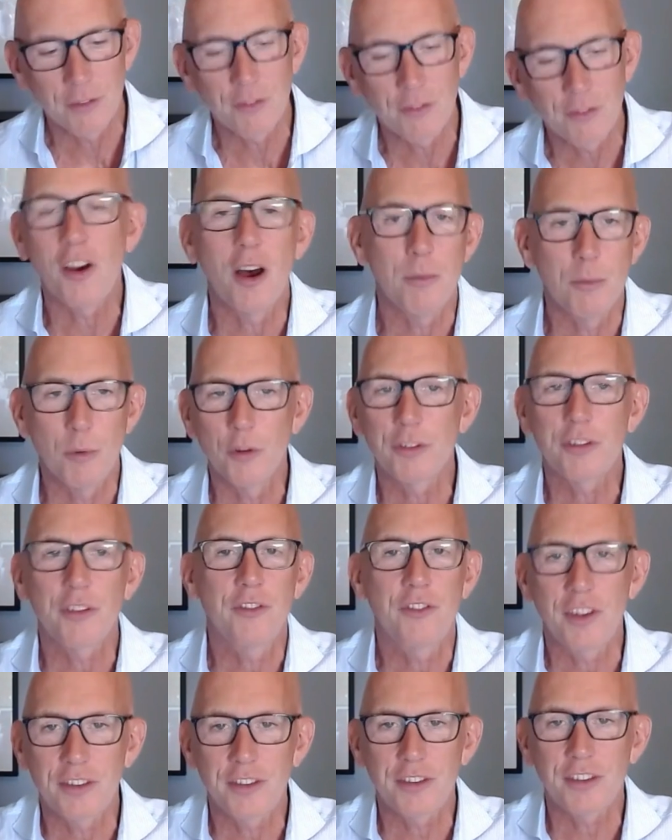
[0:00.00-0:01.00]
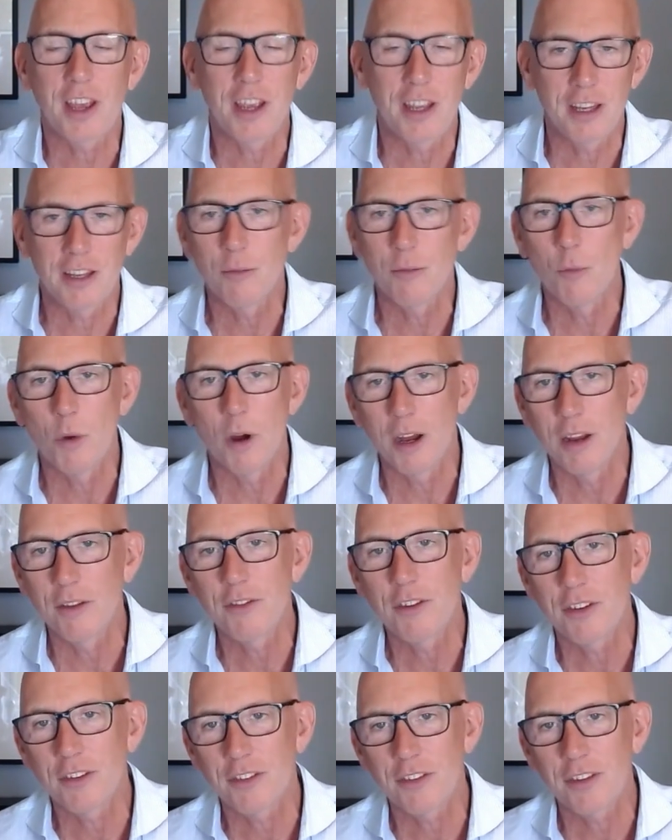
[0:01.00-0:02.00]
is far more sophisticated than what
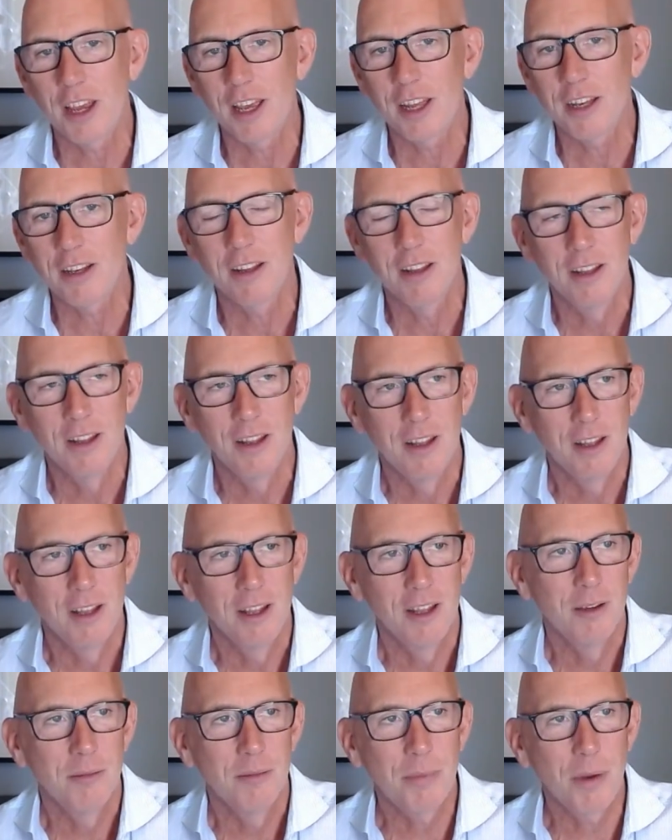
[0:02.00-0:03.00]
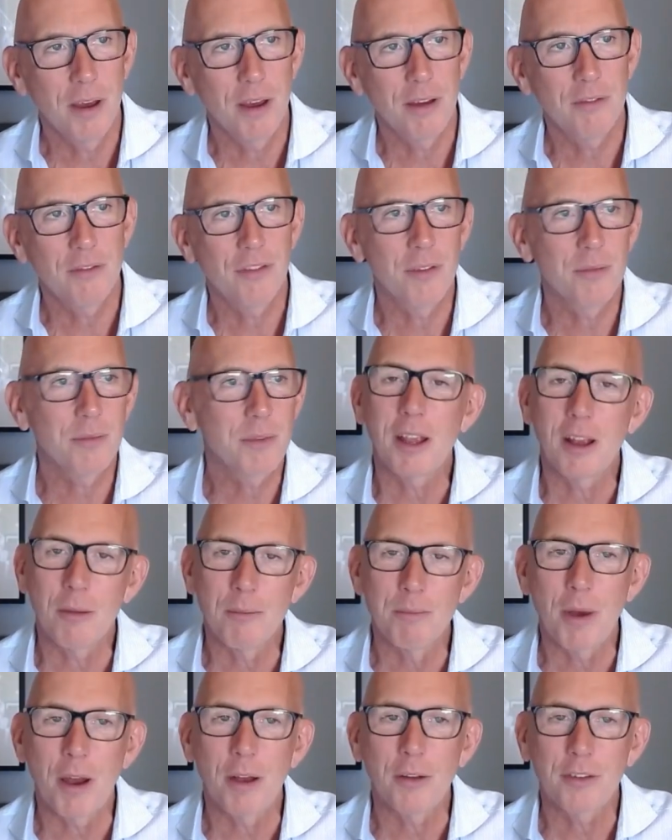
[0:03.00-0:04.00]
I've just said. But for being
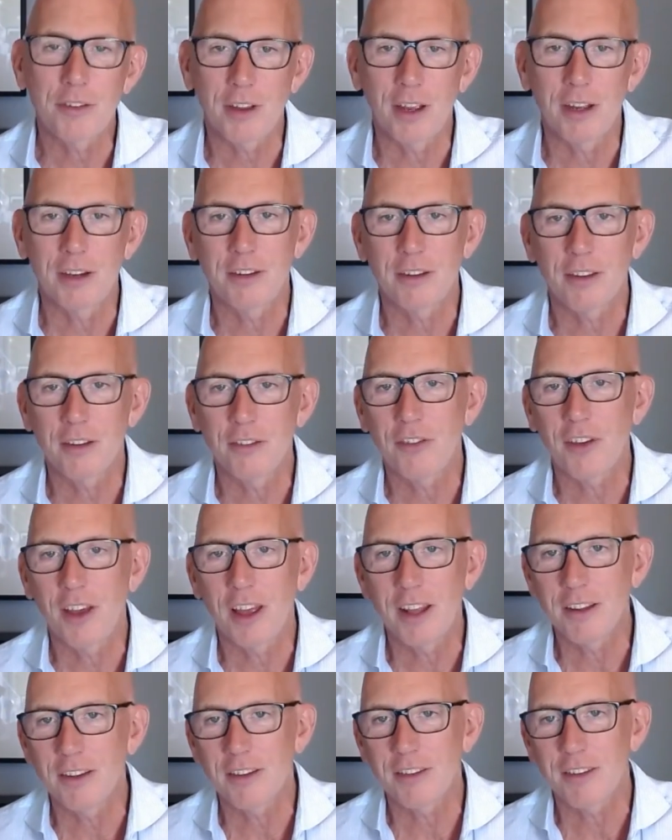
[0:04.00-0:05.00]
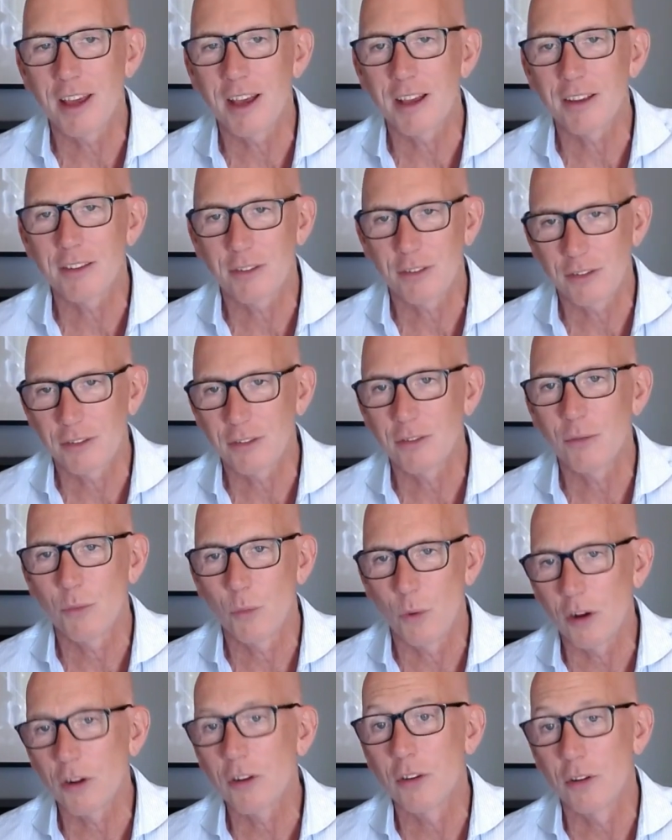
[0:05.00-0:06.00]
on both sides of the fence, that's
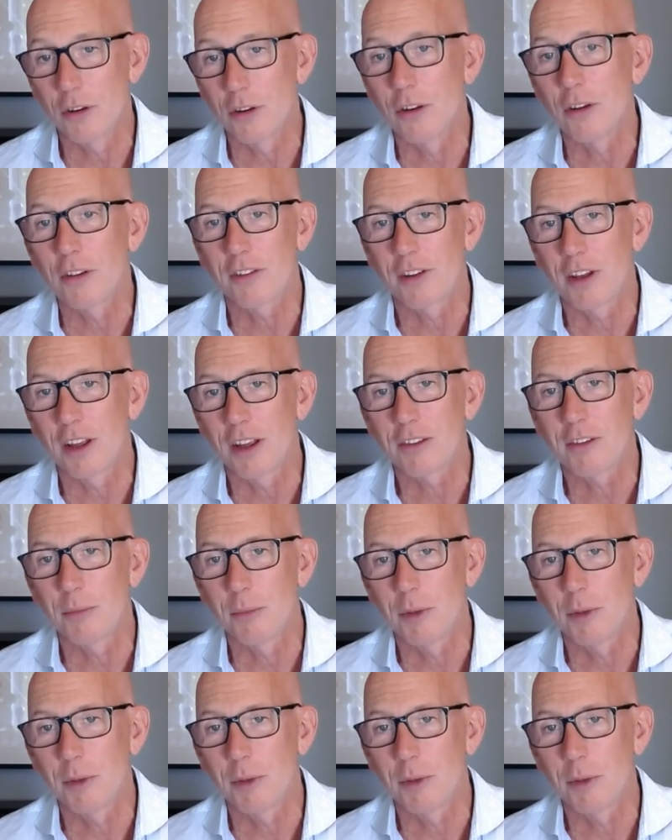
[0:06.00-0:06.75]
what good looks like to